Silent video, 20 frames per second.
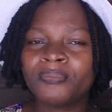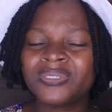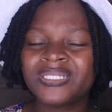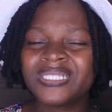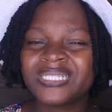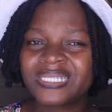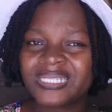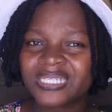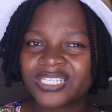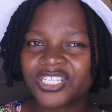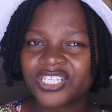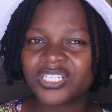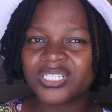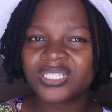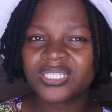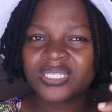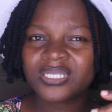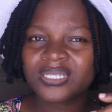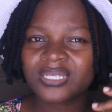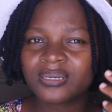
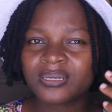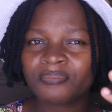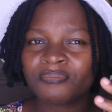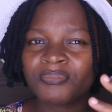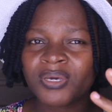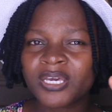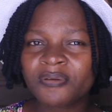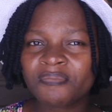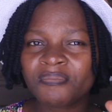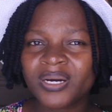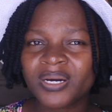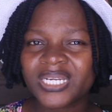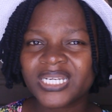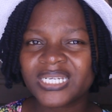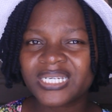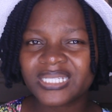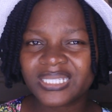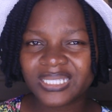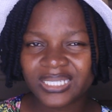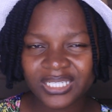decisions.
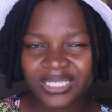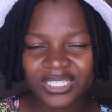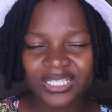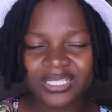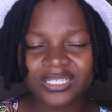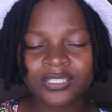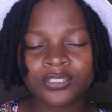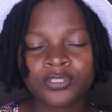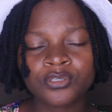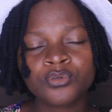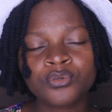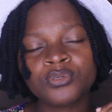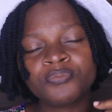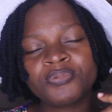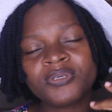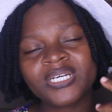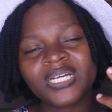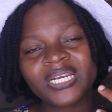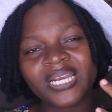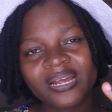You would
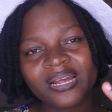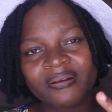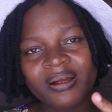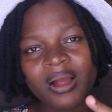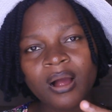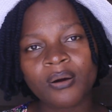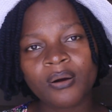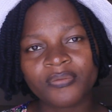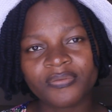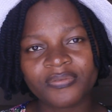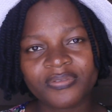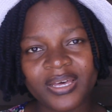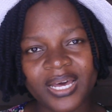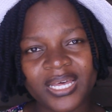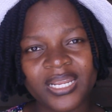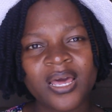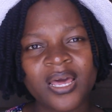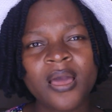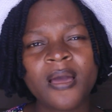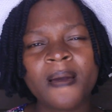be clearer on
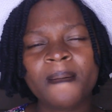that.